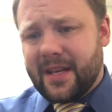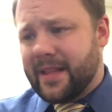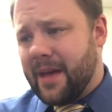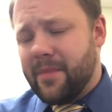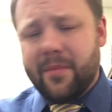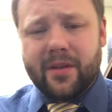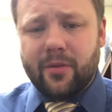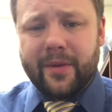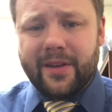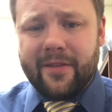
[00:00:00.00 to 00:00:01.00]
like that may be a
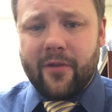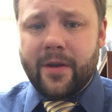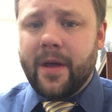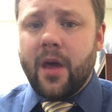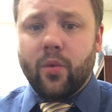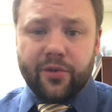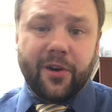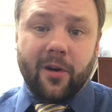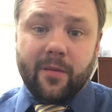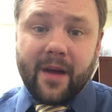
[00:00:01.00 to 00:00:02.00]
little bit different. We'll
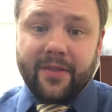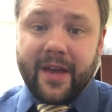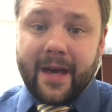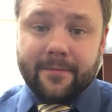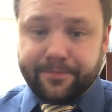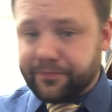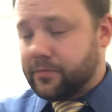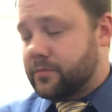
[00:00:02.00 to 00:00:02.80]
talk about that